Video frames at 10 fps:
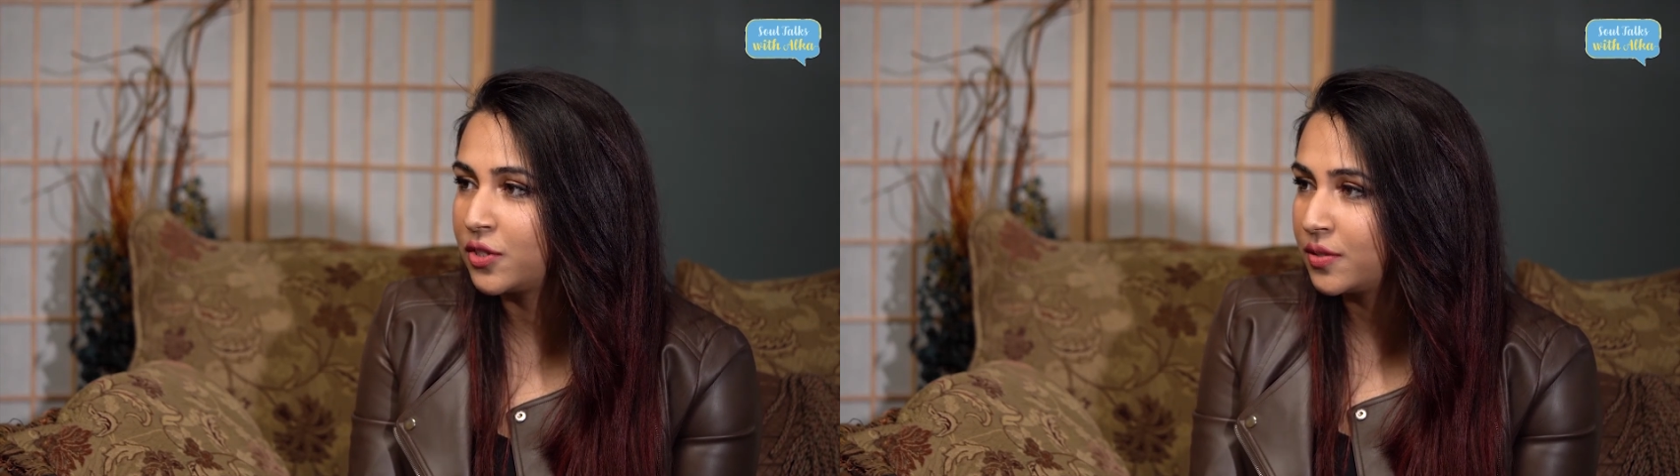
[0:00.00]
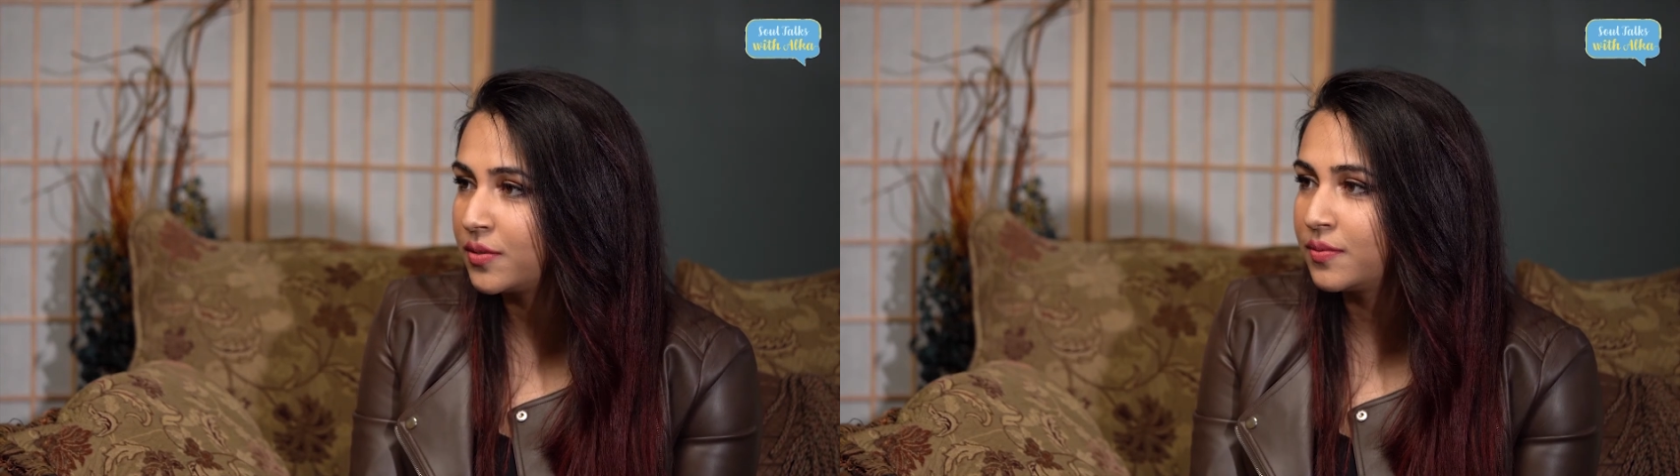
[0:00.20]

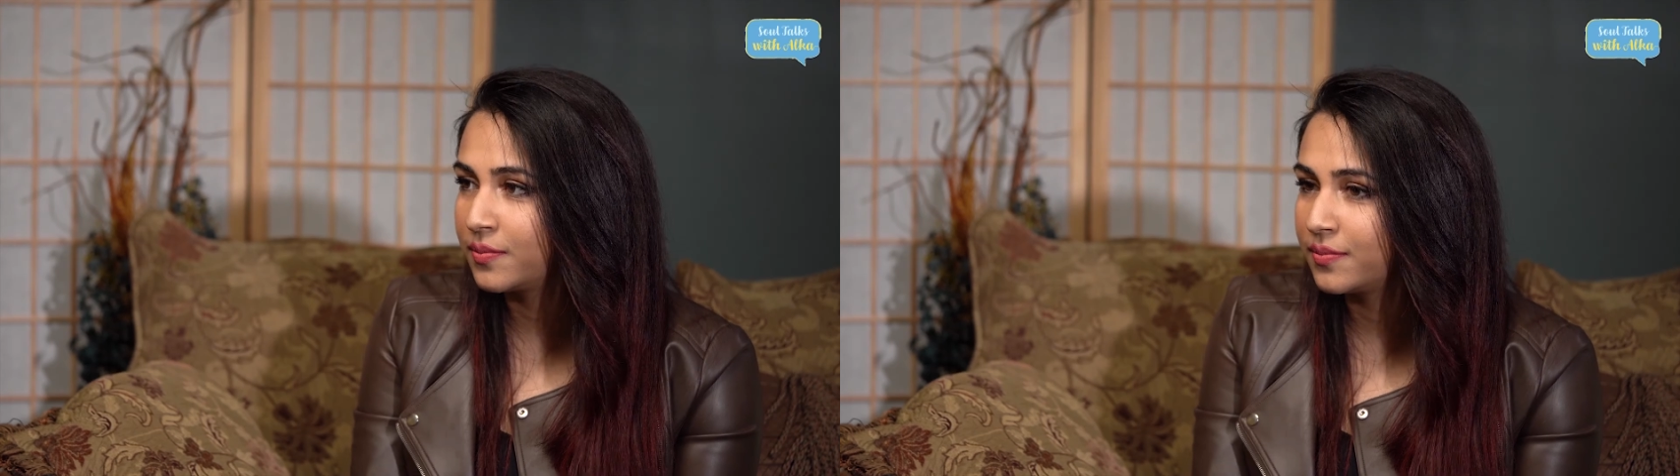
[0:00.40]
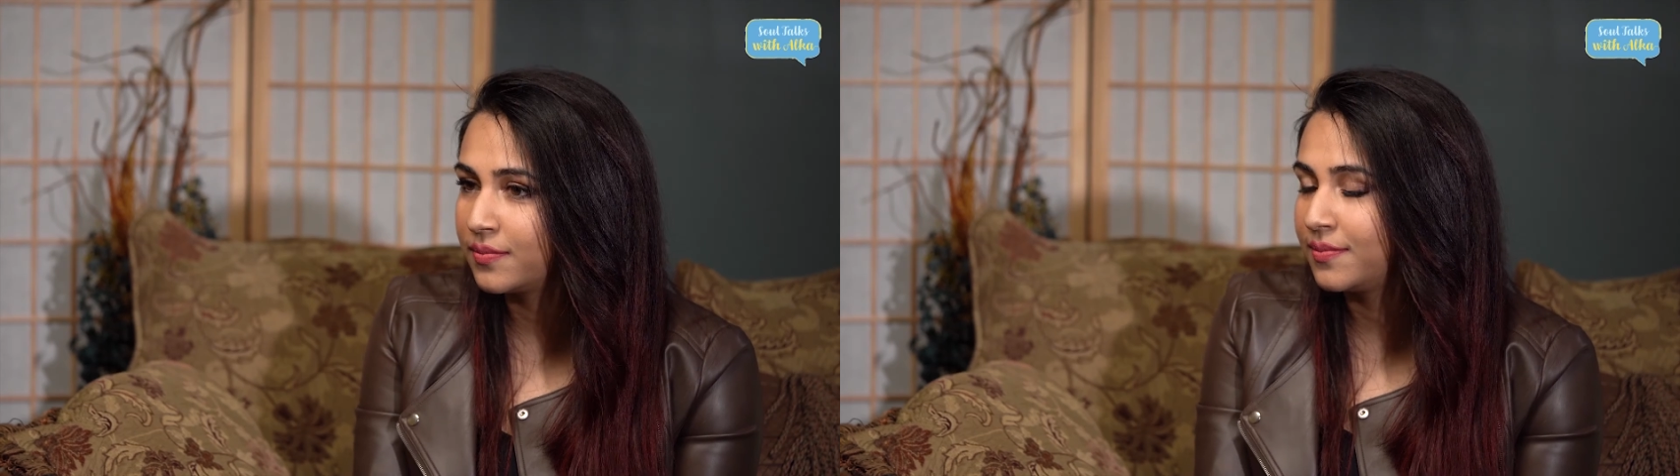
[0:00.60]
just
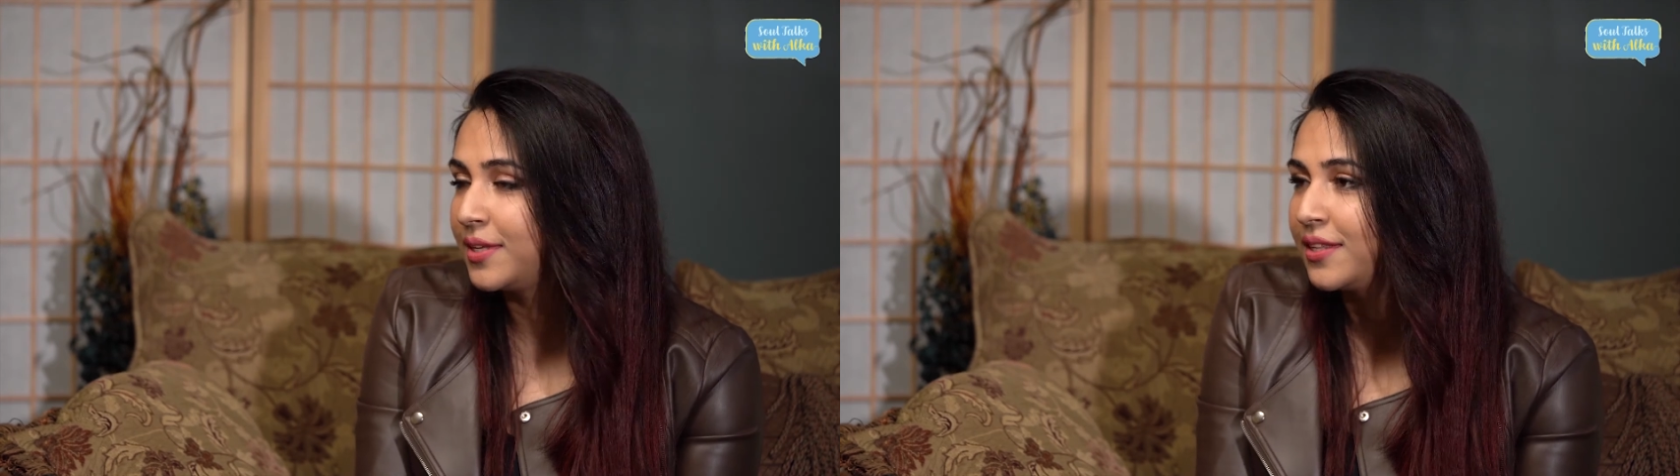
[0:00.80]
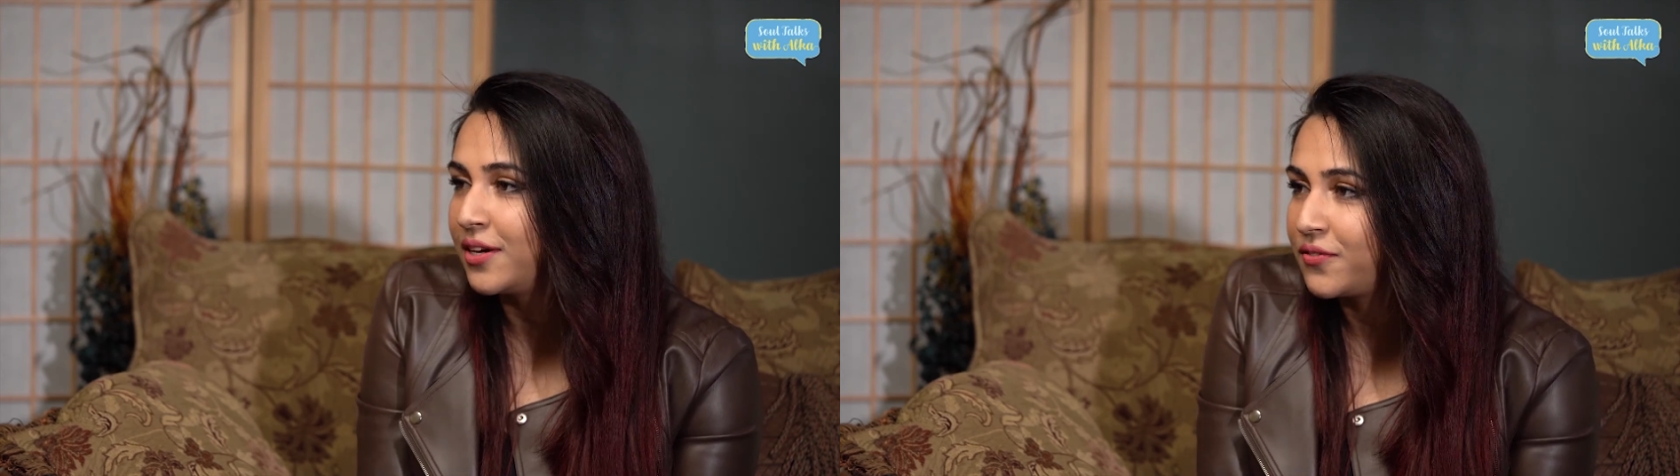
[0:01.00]

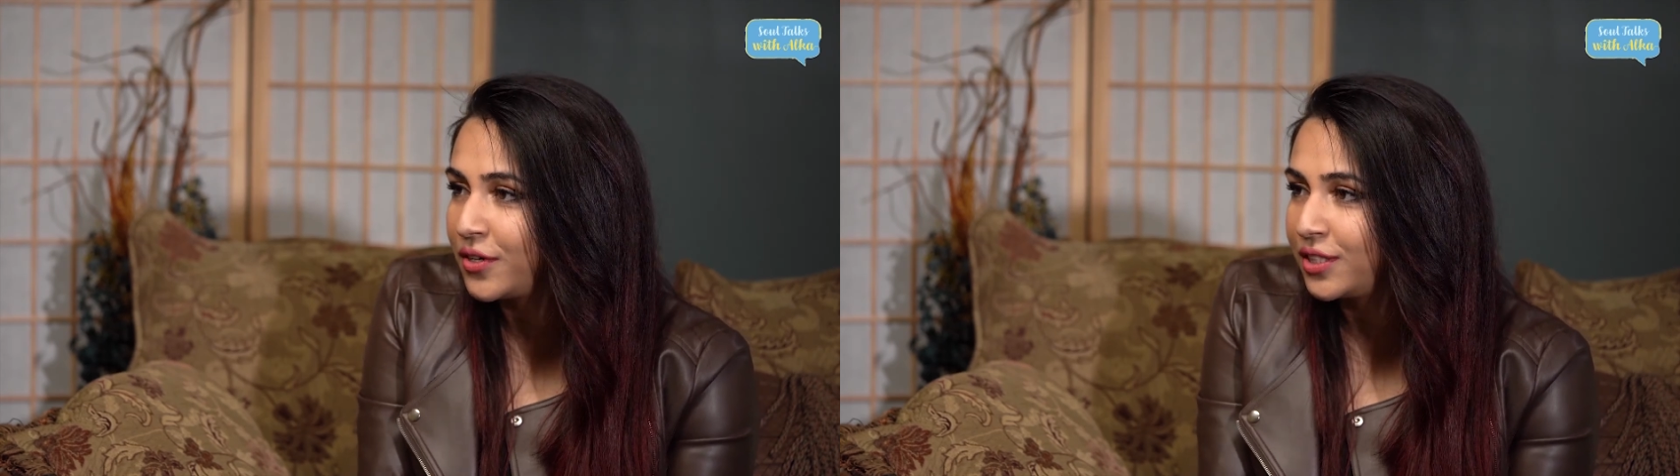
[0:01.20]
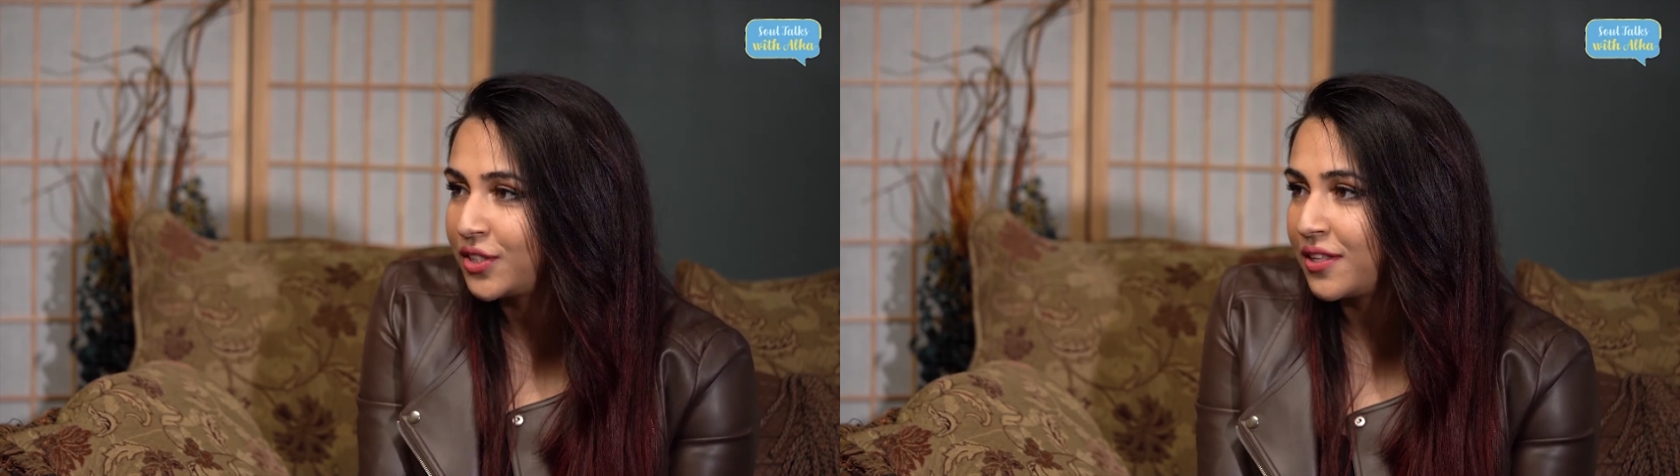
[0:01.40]
be there
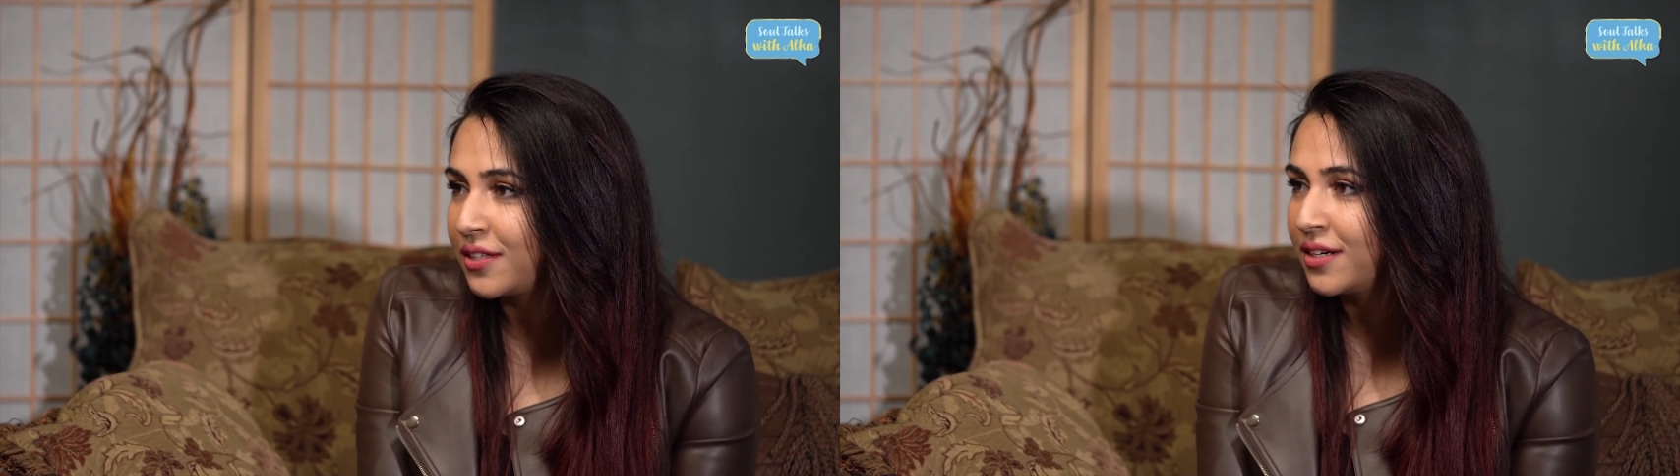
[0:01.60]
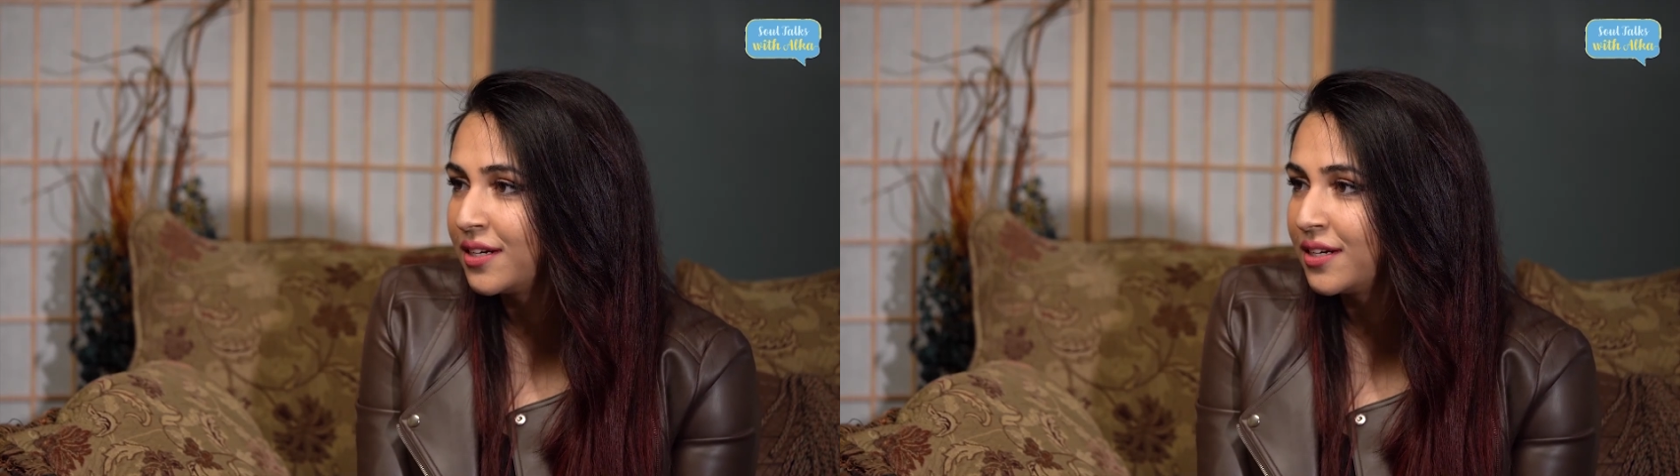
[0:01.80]
for each other.